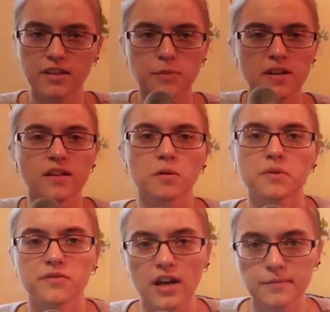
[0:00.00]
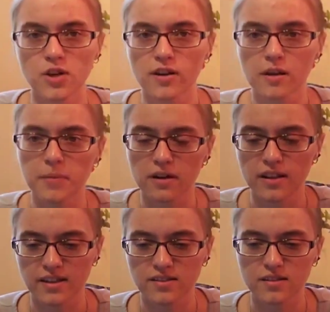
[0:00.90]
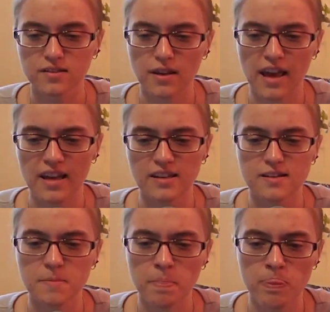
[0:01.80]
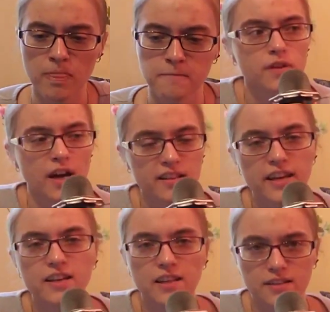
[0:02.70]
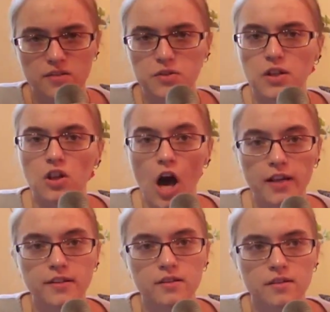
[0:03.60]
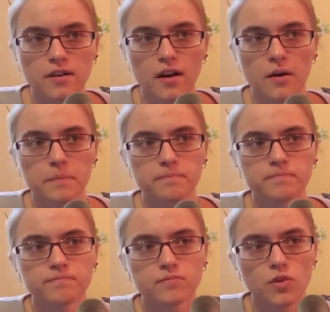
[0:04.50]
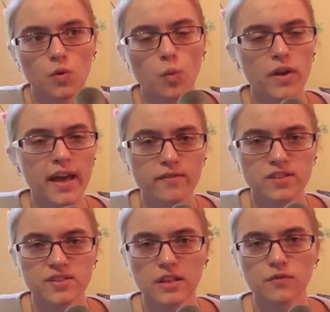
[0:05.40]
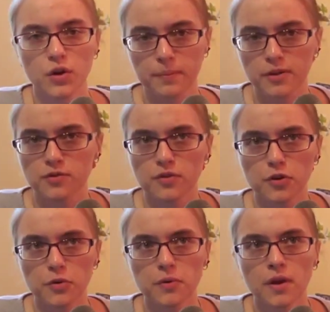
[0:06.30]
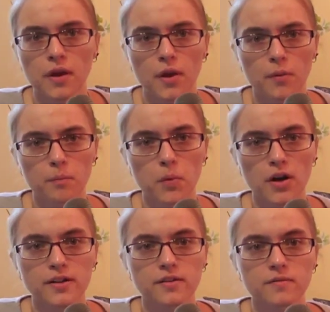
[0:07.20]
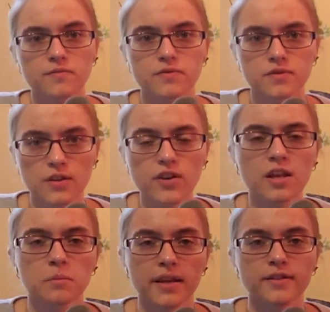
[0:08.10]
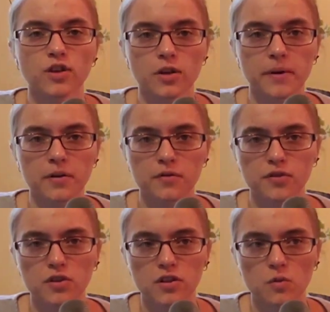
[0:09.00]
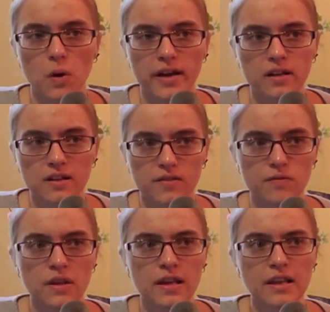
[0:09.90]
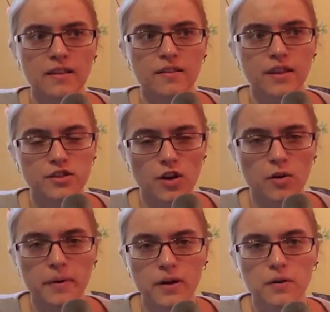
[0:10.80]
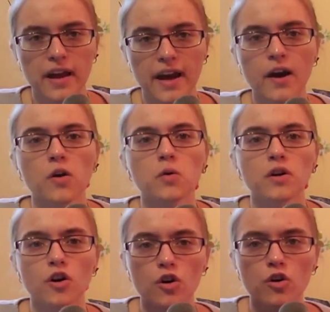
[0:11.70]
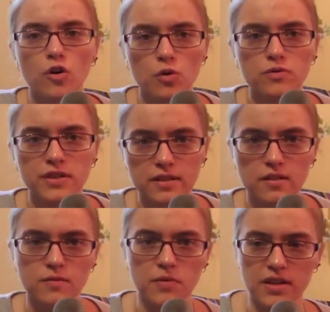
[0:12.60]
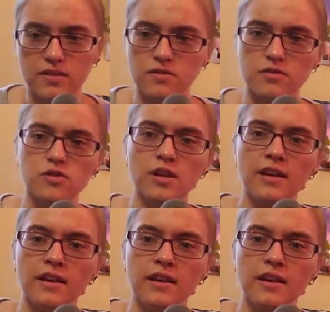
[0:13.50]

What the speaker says: spend a little bit of time talking about Alexis, and I like Alexis a lot. We haven't seen very much of her, but Tiffany and Blake talk about her for a little while, and they talk about how her whole deal is